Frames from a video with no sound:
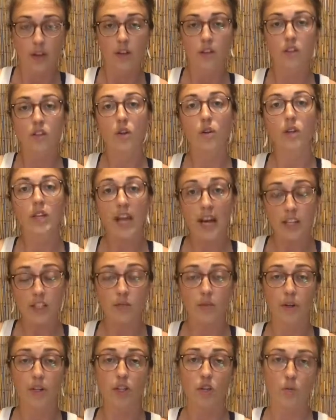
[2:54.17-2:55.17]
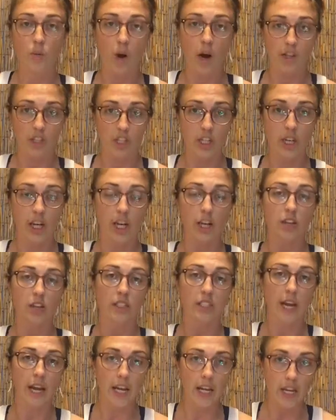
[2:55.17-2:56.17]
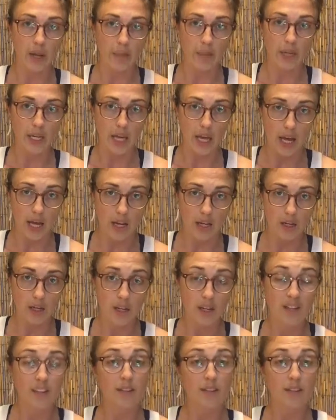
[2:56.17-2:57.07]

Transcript: So yes, when you wash it, it'll tighten up again.